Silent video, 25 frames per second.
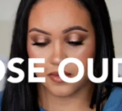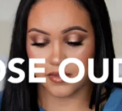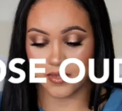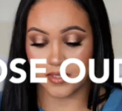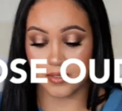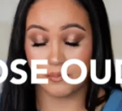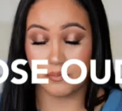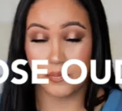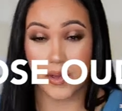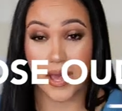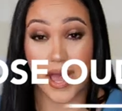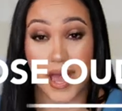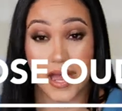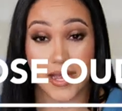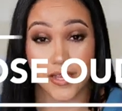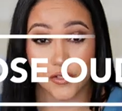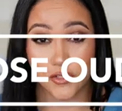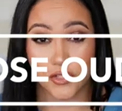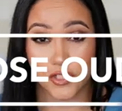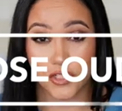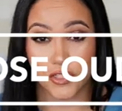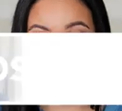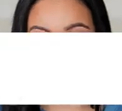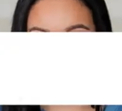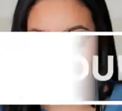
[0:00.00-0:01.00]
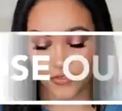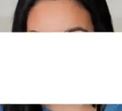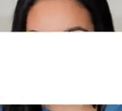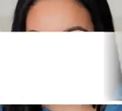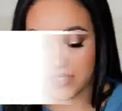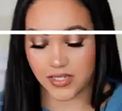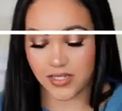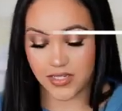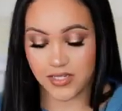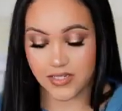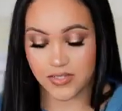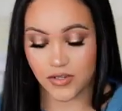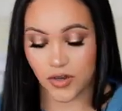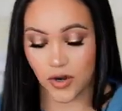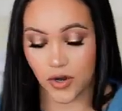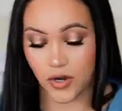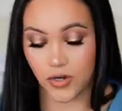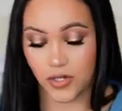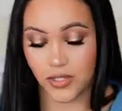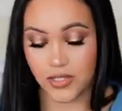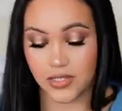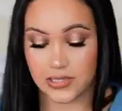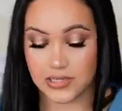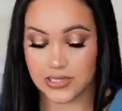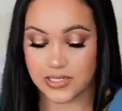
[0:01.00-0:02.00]
The packaging for these are
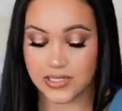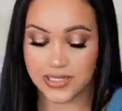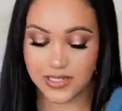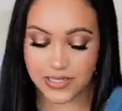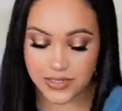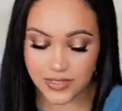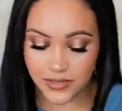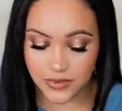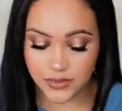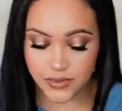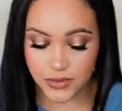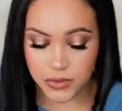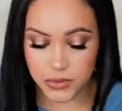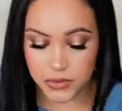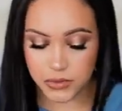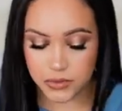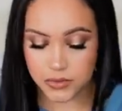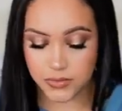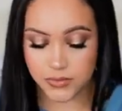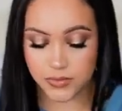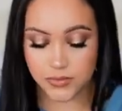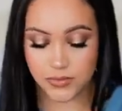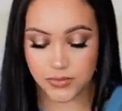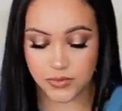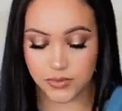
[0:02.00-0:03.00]
a little